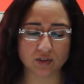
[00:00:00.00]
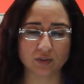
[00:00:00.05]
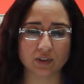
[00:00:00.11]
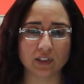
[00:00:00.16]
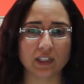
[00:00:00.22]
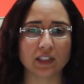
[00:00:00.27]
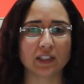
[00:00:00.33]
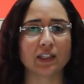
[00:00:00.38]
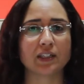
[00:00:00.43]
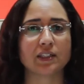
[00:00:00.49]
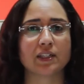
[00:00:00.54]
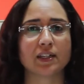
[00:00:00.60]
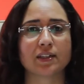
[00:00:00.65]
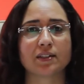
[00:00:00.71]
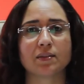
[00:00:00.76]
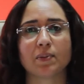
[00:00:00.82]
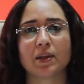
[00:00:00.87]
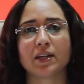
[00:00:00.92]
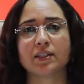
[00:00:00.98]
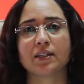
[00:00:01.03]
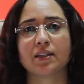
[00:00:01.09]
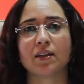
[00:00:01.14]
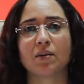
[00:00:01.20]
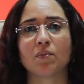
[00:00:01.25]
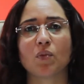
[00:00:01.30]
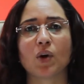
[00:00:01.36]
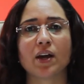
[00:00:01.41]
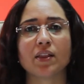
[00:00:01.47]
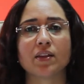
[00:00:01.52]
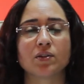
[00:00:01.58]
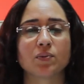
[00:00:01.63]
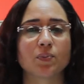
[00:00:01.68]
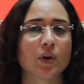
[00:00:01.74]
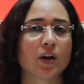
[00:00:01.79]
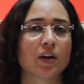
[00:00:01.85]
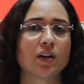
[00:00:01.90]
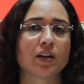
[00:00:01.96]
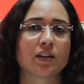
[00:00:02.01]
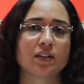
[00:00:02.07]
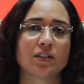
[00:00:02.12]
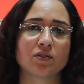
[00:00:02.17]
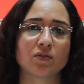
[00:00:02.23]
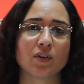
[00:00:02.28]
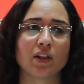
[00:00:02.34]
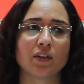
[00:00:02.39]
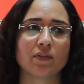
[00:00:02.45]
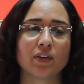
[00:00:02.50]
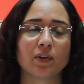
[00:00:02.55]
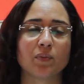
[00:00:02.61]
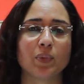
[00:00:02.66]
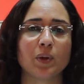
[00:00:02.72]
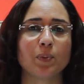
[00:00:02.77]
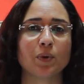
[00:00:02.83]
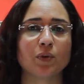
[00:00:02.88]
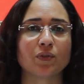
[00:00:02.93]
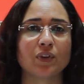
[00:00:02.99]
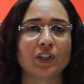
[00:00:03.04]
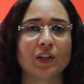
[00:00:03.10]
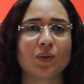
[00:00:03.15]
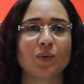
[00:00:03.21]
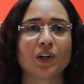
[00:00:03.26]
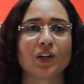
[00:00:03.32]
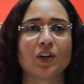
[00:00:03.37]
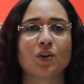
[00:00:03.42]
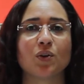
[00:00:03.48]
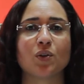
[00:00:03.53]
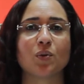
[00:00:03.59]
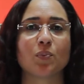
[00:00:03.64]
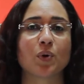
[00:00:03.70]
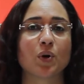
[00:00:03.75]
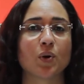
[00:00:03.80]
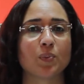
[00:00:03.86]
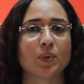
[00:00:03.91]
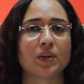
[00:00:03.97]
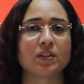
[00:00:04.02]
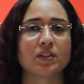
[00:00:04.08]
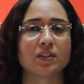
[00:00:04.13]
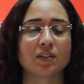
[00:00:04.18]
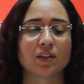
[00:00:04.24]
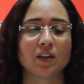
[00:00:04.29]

you really need to explain to them why this product is relevant. People really want to know the purpose.